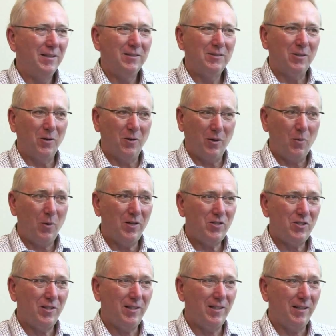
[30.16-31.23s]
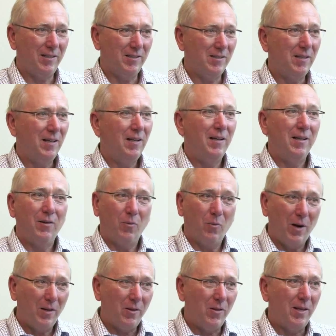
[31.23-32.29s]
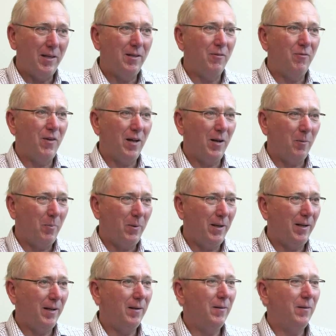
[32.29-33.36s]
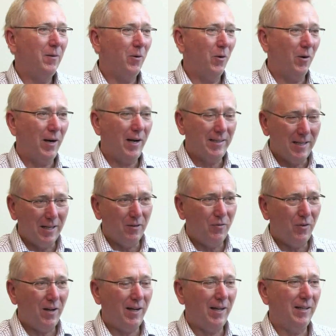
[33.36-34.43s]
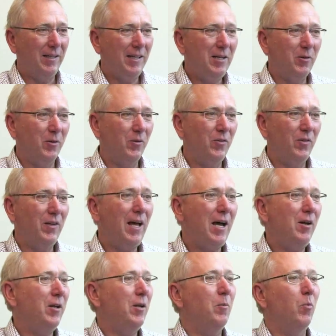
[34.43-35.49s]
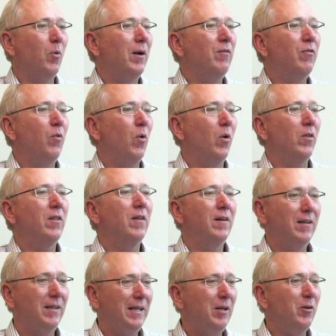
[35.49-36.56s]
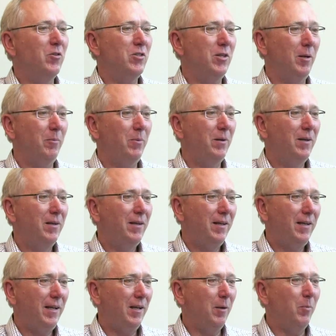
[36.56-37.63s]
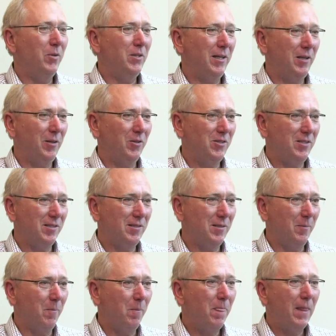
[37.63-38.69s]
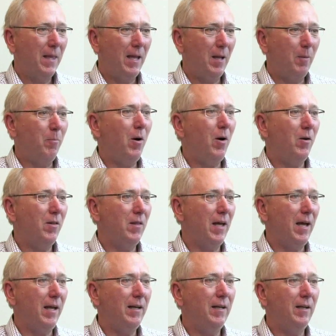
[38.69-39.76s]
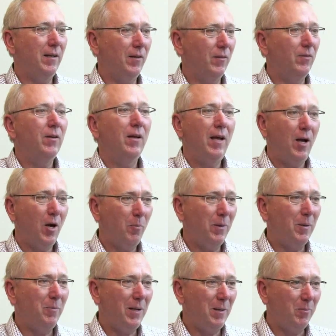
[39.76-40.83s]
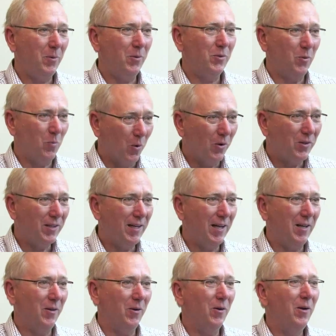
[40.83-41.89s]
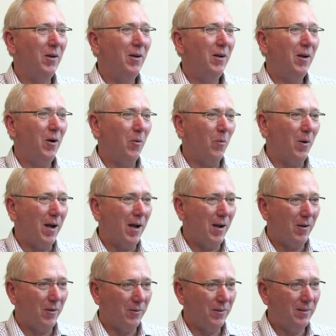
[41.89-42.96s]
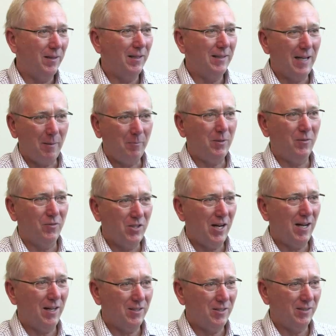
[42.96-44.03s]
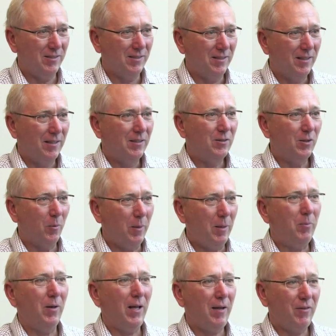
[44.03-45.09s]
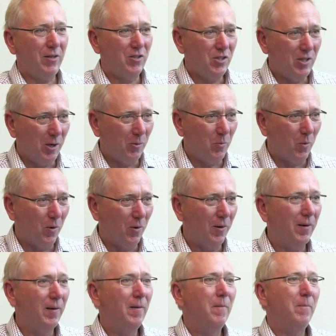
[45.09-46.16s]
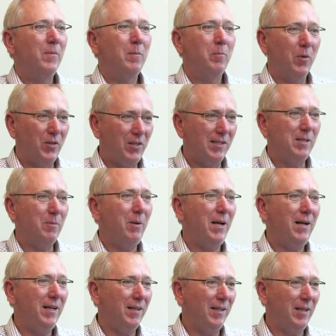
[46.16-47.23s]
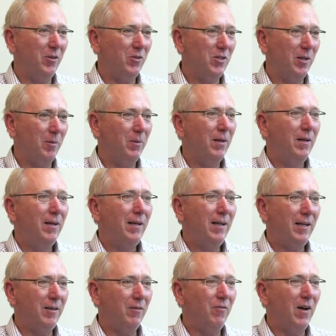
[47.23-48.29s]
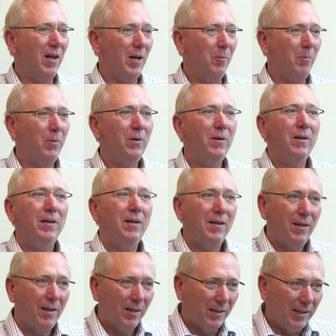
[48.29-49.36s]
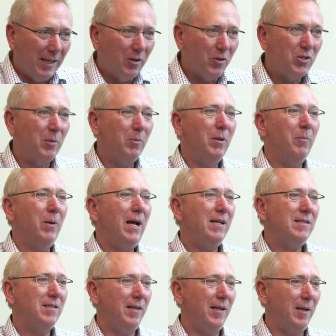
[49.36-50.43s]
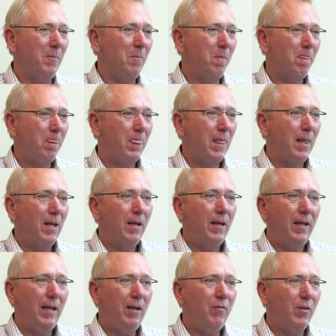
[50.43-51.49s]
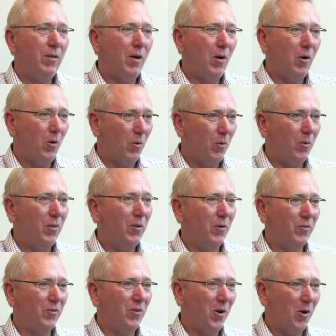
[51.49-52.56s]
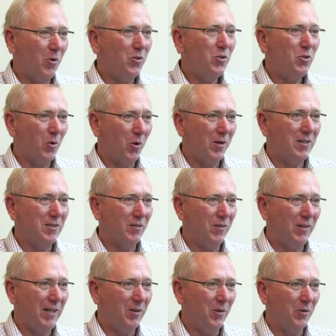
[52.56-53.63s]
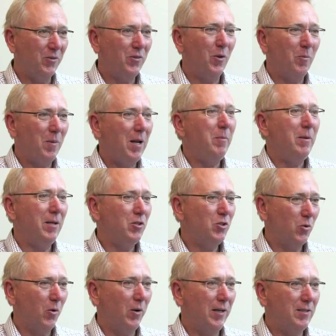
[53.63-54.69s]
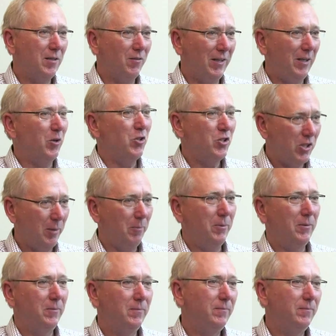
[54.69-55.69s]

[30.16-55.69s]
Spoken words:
So the question is, rather than developing or identifying leaders, is how do you bring forth leadership in a particular system? And part of that is helping people to work together around adaptive challenges. So people having shared work, participating in leadership, can develop leadership capacity. Even though there's no shortage of leaders, there may be a shortage of leadership.